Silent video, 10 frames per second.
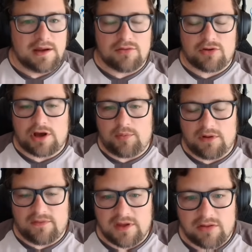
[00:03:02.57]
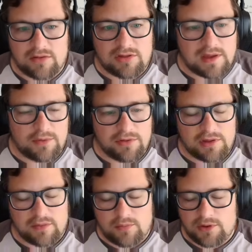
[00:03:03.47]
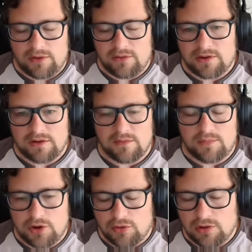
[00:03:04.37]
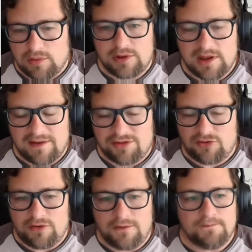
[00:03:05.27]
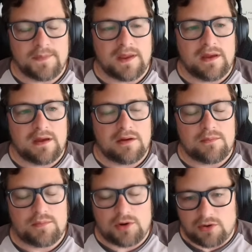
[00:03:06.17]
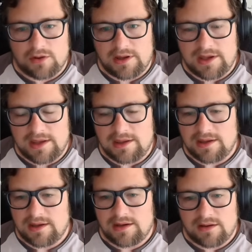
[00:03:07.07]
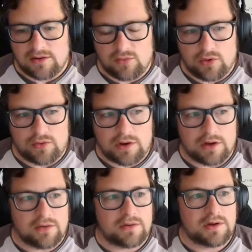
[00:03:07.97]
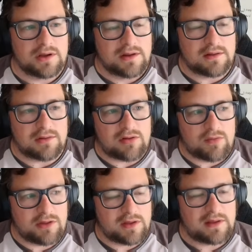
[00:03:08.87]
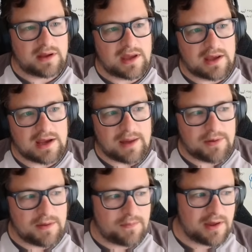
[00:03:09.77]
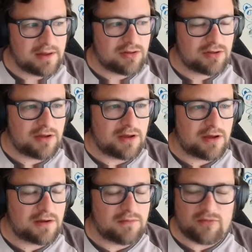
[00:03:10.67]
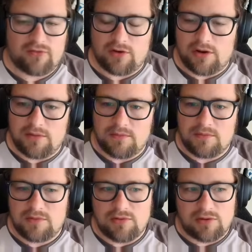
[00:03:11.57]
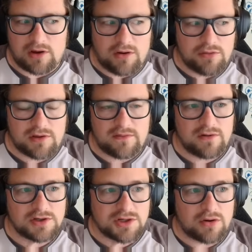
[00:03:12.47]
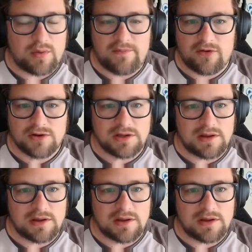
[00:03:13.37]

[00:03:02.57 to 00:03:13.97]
Here's a couple of the other examples that were built purely with Devstral, purely in Roo Code. So this was not like a copy and paste um, from using a hosted version or a web version.